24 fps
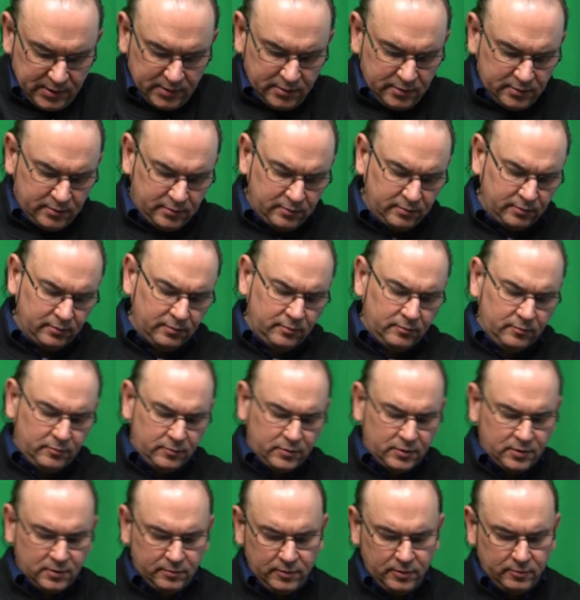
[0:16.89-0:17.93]
then you
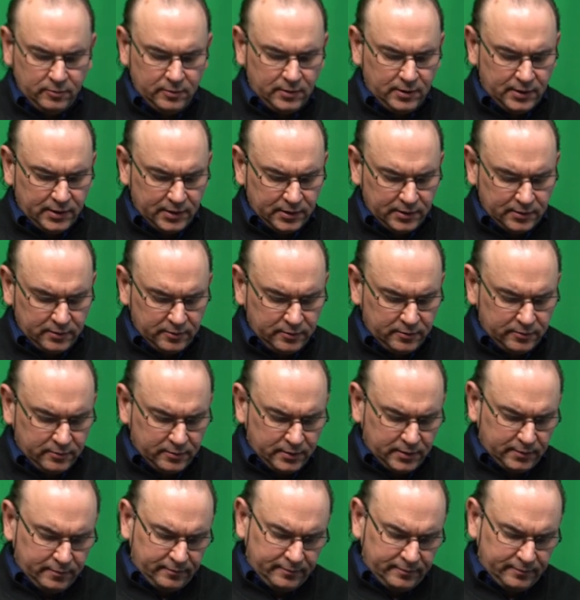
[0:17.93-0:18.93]
probably would like to